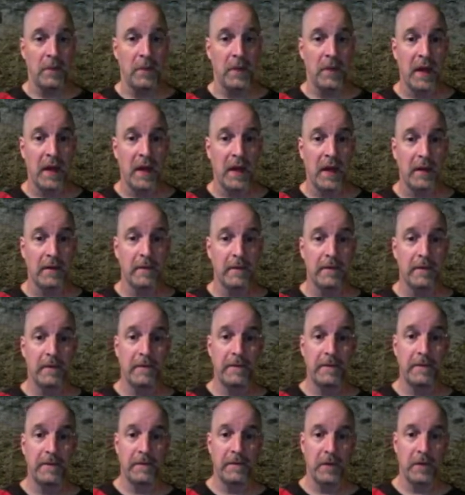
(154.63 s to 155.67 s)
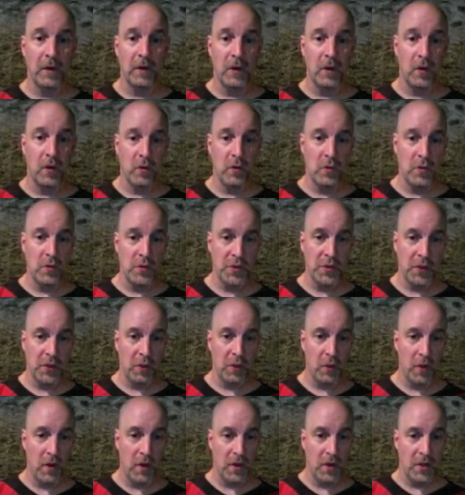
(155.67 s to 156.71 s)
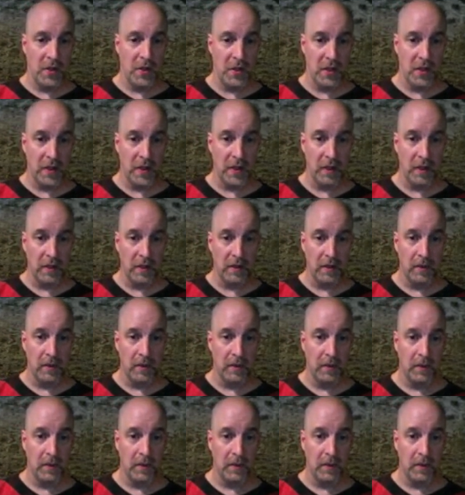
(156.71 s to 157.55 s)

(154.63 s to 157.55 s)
that flows across and